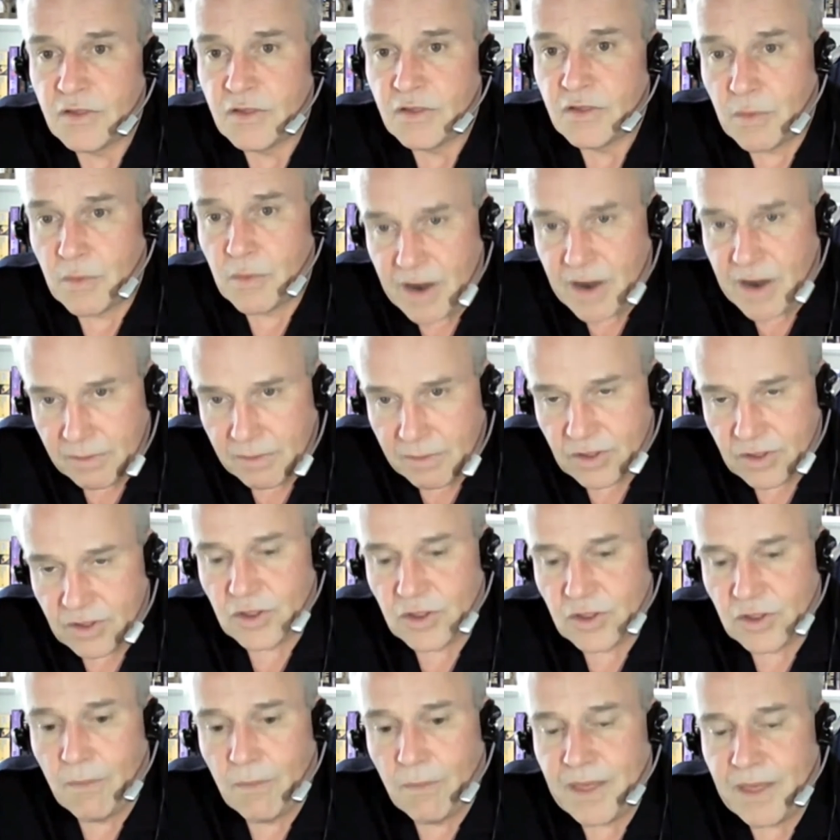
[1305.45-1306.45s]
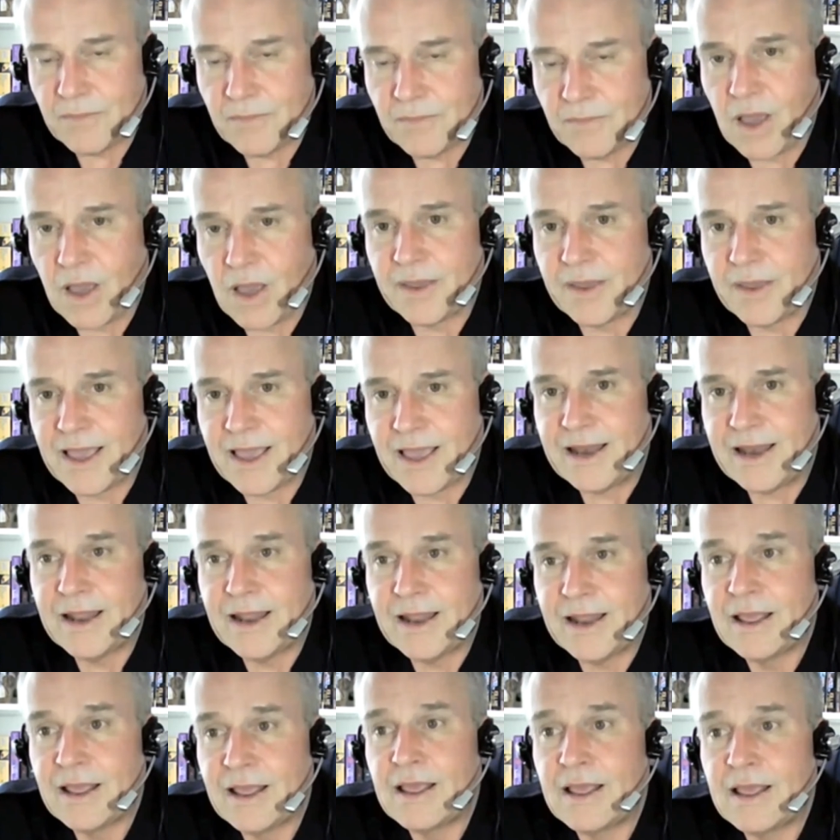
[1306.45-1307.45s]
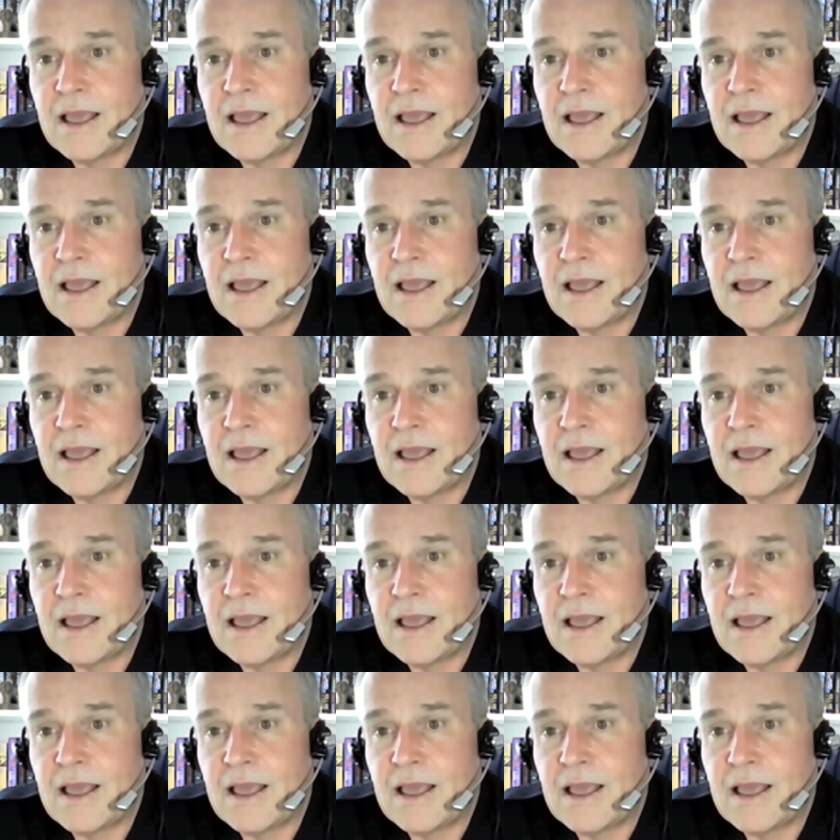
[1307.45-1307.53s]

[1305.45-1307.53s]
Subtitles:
So we were able to stop them coming in